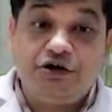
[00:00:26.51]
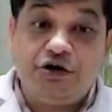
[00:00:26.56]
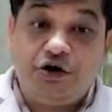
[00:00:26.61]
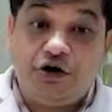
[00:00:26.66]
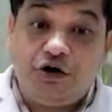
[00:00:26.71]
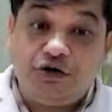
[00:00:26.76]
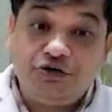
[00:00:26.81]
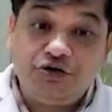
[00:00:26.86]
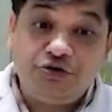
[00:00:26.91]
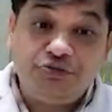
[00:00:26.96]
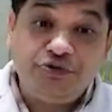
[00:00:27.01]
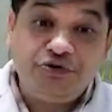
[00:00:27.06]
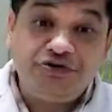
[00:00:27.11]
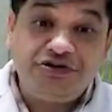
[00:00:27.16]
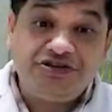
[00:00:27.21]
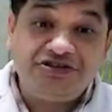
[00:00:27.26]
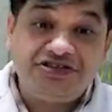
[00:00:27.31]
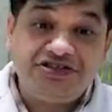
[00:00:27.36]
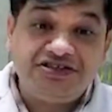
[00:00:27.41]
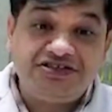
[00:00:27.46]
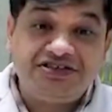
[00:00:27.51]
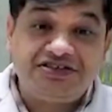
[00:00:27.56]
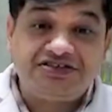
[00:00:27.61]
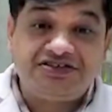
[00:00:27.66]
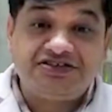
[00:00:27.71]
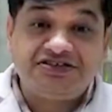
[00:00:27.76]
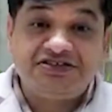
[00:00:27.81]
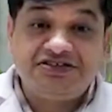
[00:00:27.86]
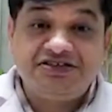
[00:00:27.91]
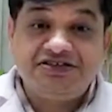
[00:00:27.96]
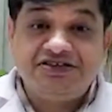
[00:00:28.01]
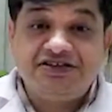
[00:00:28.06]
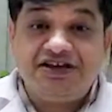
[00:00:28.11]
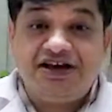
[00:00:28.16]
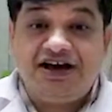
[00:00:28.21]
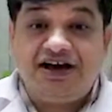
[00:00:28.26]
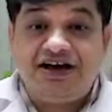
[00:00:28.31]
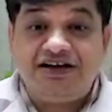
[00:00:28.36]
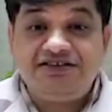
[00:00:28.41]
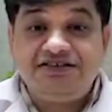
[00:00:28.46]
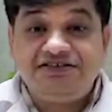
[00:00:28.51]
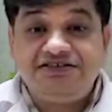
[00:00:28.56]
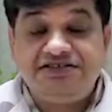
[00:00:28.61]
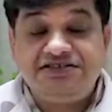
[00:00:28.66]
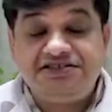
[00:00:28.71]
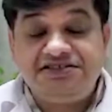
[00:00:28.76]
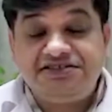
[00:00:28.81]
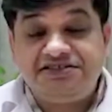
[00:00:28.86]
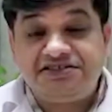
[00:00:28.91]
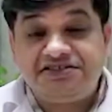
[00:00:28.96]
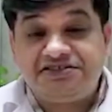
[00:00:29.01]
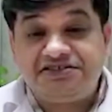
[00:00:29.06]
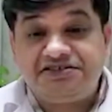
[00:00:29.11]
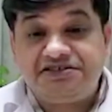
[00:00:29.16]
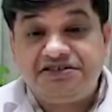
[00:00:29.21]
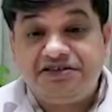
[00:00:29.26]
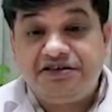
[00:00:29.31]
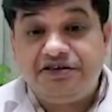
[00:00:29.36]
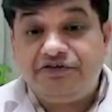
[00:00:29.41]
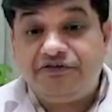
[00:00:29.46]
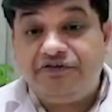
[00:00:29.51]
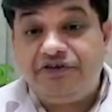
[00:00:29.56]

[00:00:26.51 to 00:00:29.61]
Now, autoimmune diseases are the diseases